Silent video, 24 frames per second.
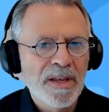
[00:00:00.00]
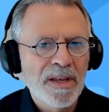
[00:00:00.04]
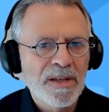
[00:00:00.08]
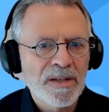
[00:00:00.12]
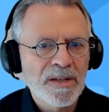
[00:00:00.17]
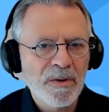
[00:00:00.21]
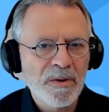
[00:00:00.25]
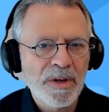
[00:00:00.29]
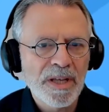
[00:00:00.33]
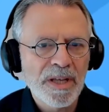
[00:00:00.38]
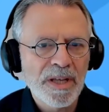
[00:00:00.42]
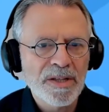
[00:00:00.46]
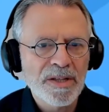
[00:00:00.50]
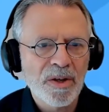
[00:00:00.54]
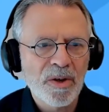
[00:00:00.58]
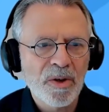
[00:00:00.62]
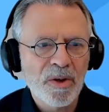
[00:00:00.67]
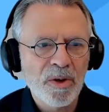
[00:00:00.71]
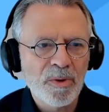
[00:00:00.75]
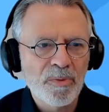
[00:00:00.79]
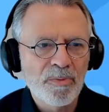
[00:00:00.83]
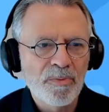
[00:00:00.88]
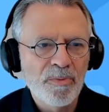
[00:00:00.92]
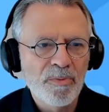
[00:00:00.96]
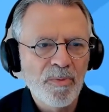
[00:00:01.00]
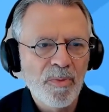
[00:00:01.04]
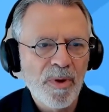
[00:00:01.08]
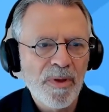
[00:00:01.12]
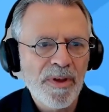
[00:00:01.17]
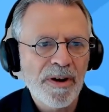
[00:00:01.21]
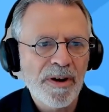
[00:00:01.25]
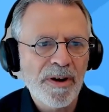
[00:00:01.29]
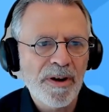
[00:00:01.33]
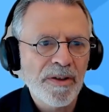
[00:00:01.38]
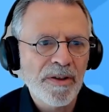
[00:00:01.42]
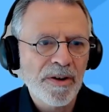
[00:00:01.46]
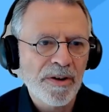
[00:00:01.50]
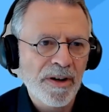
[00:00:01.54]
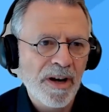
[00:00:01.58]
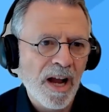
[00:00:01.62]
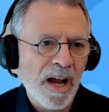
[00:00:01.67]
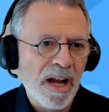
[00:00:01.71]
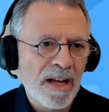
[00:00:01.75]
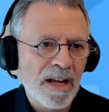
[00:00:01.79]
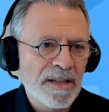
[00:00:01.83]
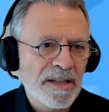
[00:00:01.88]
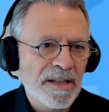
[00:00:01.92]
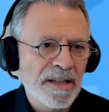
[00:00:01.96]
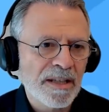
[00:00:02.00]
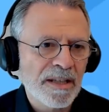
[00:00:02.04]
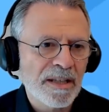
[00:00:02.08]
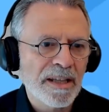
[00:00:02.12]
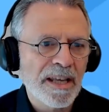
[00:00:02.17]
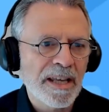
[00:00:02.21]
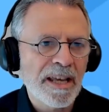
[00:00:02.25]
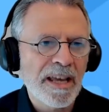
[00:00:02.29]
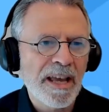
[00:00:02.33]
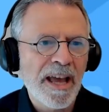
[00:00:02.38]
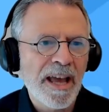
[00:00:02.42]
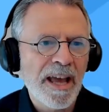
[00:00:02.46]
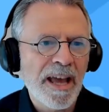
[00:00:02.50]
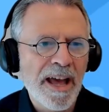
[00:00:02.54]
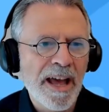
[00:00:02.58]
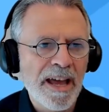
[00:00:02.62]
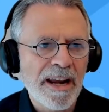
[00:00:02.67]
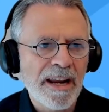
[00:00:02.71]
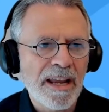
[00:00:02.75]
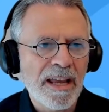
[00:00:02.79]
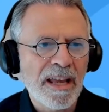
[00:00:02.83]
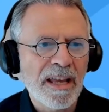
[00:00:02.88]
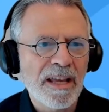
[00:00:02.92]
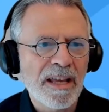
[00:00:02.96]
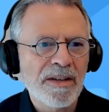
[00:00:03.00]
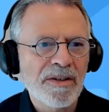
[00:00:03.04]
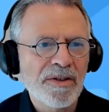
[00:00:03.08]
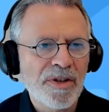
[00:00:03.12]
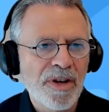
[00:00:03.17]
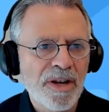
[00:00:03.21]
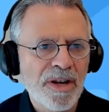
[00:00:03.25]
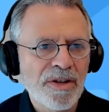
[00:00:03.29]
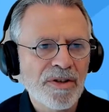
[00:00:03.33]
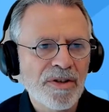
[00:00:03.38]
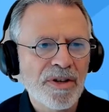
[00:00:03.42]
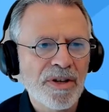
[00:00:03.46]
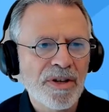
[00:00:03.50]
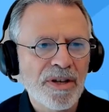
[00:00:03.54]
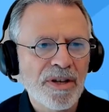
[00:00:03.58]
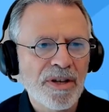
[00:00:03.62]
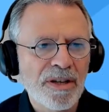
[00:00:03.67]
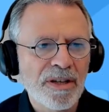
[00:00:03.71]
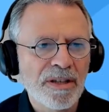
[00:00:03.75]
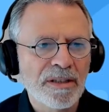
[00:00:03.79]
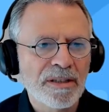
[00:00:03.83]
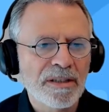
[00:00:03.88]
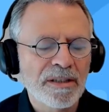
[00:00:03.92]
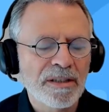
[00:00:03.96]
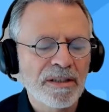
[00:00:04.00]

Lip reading: So it's a good. They're constantly adding and changing